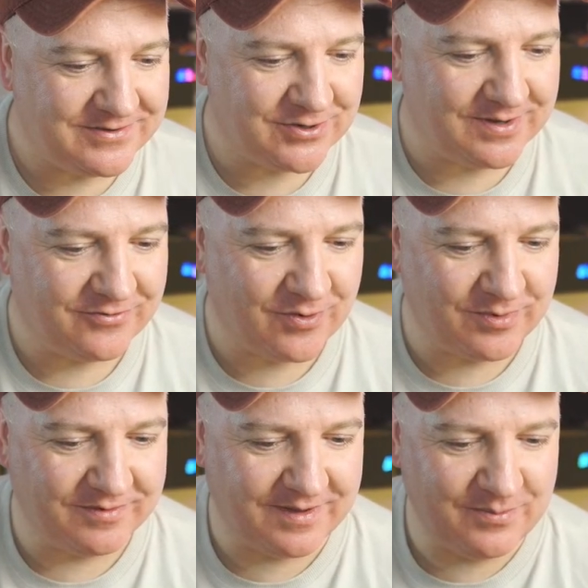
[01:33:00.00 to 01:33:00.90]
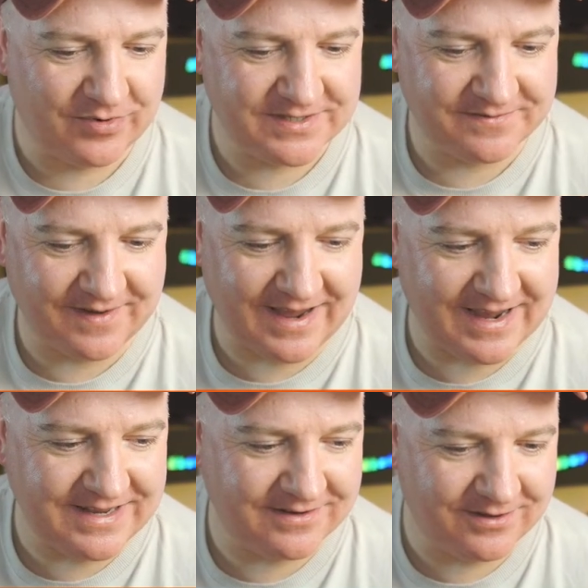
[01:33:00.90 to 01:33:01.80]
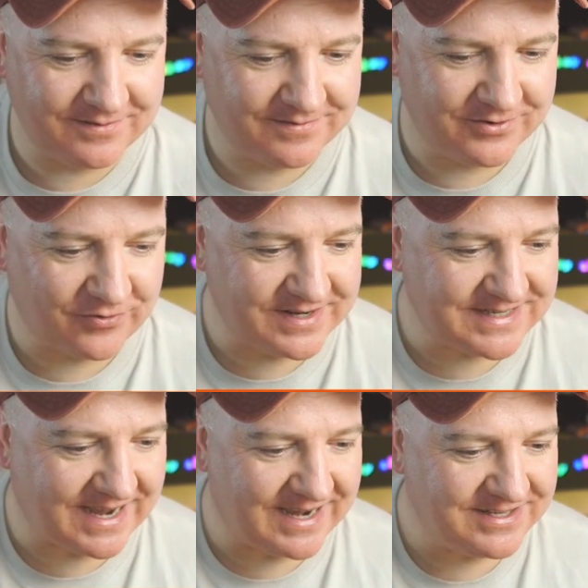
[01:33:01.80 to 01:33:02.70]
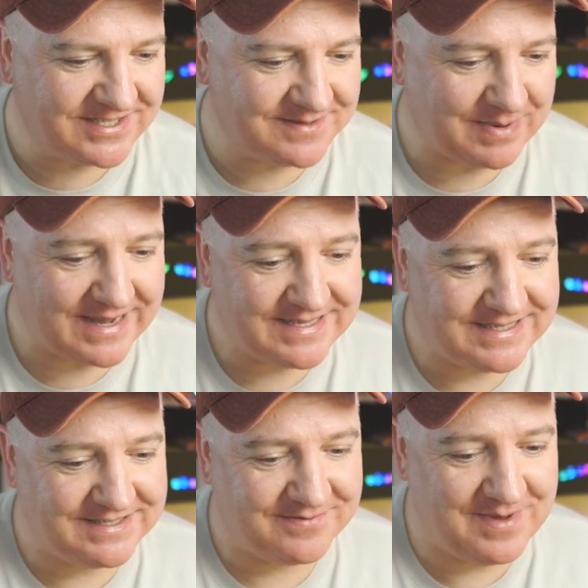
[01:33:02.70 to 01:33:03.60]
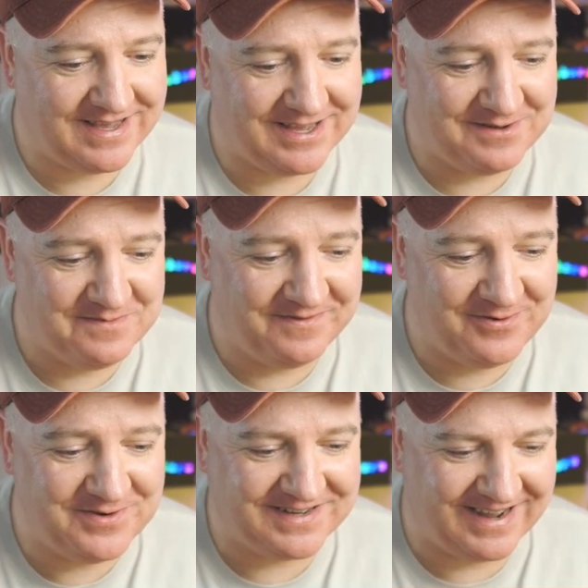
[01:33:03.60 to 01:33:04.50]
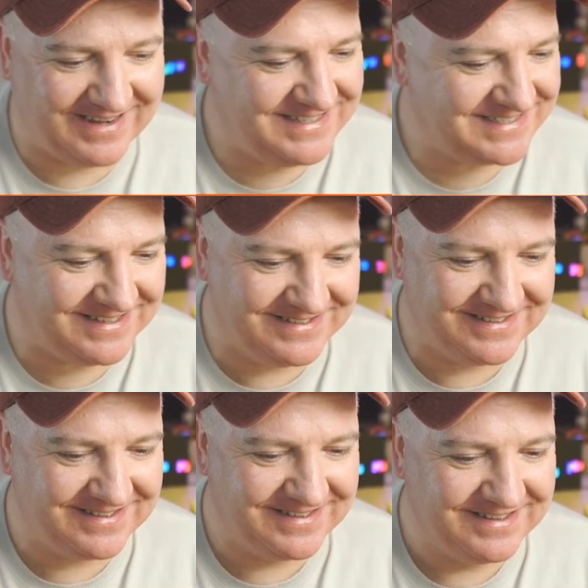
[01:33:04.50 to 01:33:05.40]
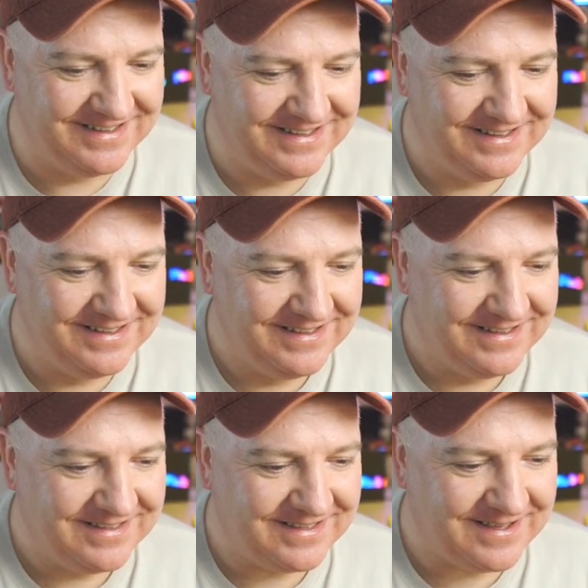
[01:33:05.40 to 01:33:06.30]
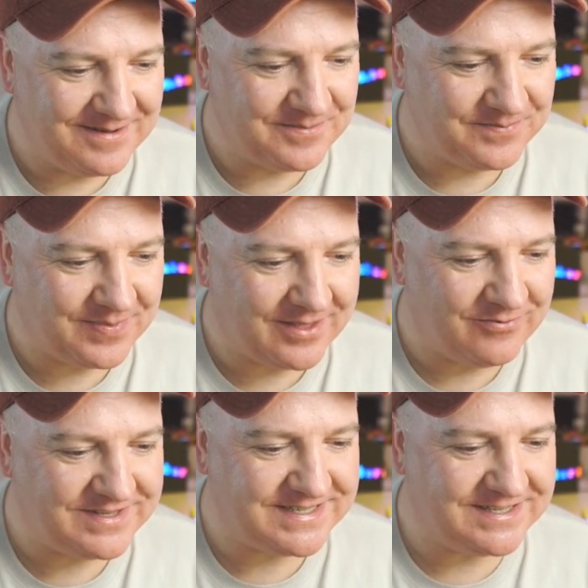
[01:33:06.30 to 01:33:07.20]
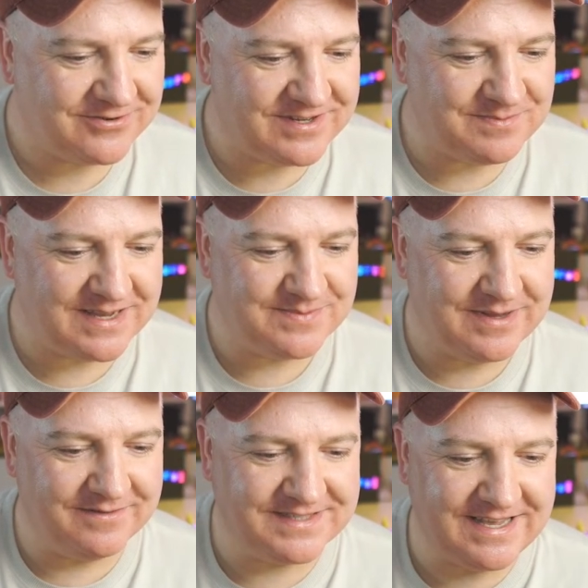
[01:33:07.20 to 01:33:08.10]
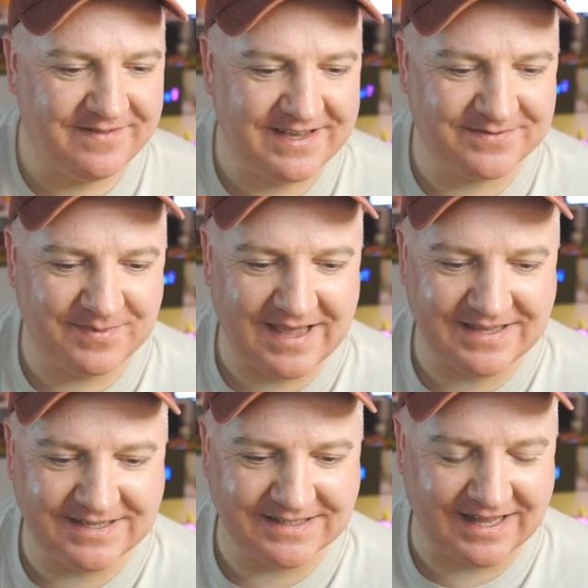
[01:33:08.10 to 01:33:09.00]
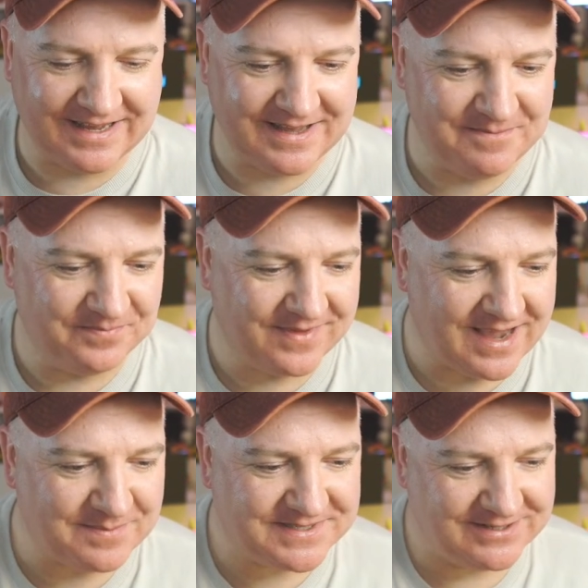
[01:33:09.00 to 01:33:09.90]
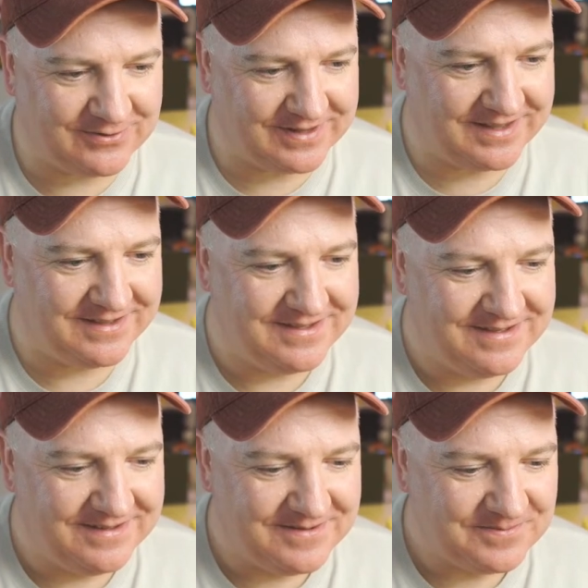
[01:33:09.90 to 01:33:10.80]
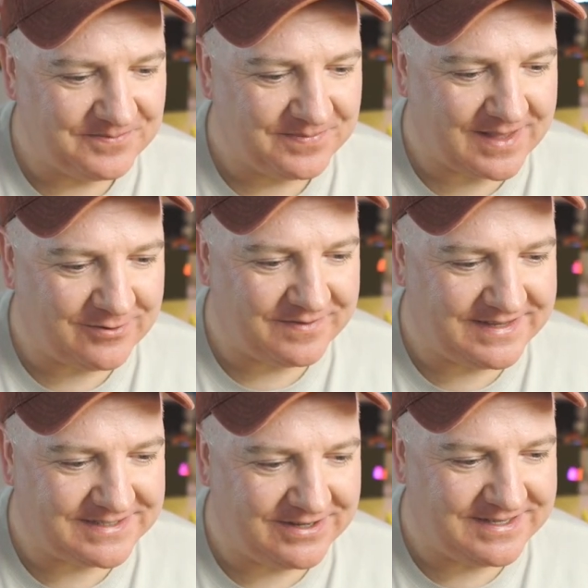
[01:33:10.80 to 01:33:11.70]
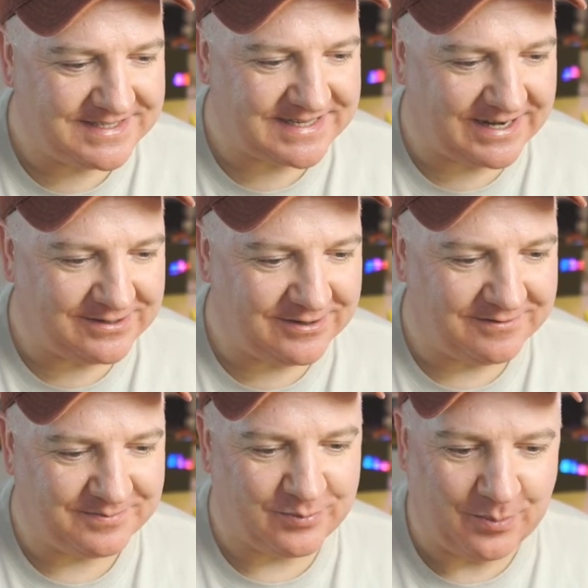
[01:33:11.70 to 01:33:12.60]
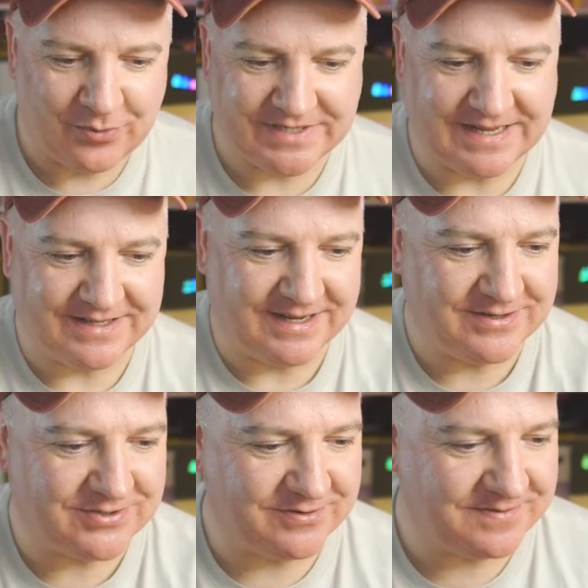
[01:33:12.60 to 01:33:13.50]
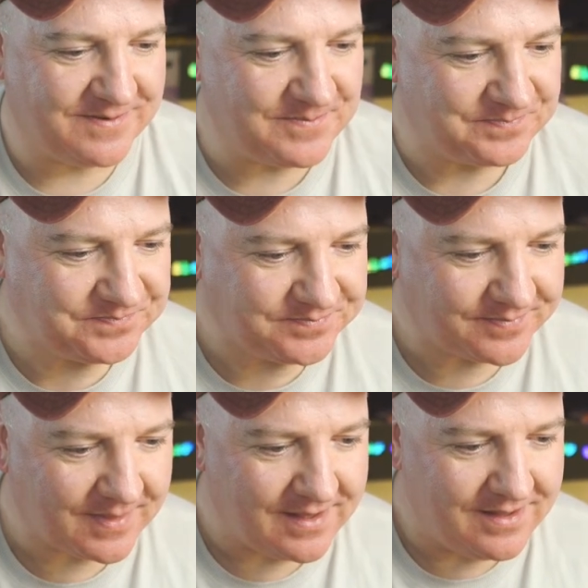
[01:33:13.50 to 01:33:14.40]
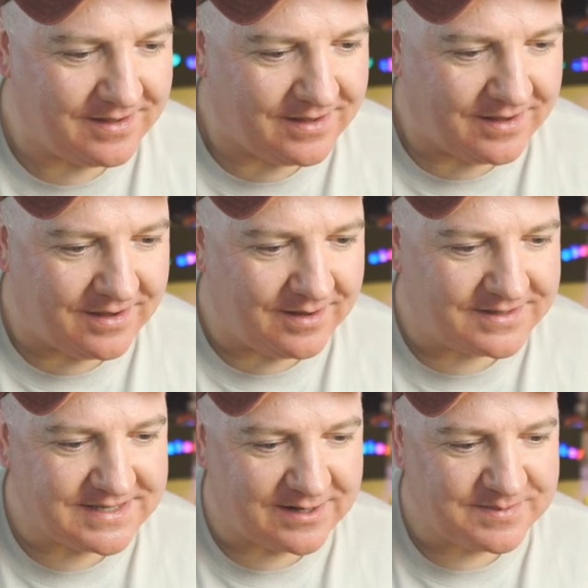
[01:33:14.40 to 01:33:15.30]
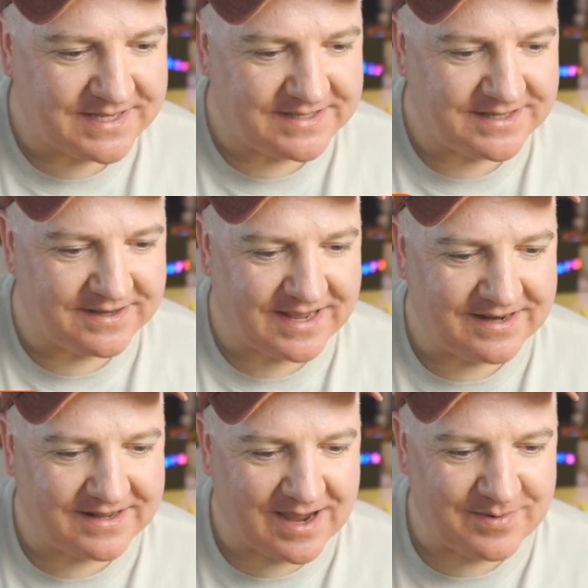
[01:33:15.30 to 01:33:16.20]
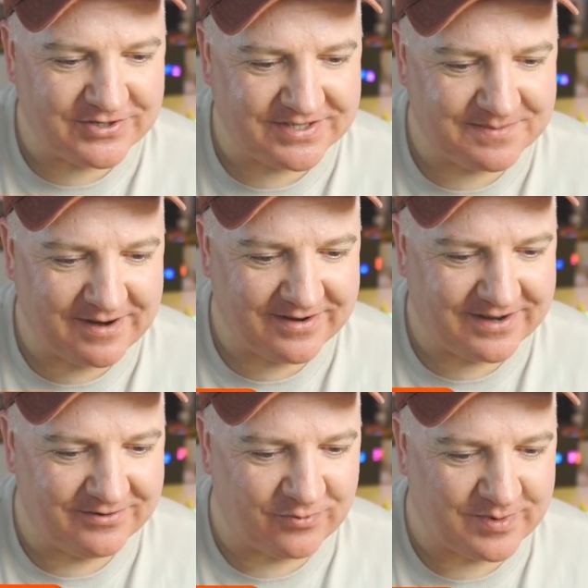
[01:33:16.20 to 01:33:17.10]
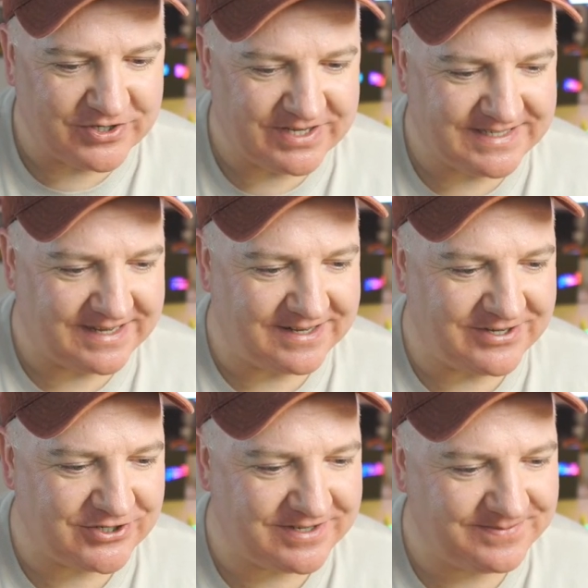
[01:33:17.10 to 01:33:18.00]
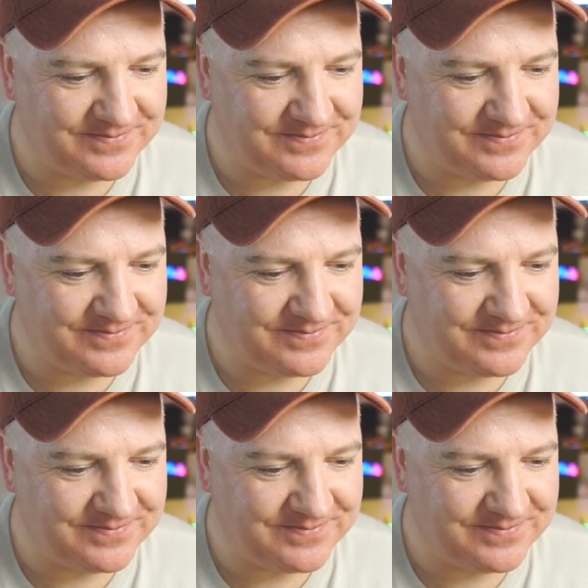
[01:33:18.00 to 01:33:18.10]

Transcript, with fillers: she got in trouble in prison for hide uh, for trying to hide spices, making food nicer. yeah. Rich says, Chris reminds me of TVs from the 80s like him. Absolutely. I love his, uh, his style of presenting stuff. Uh, so Adam says, uh, again, garbage is American, rubbish is English.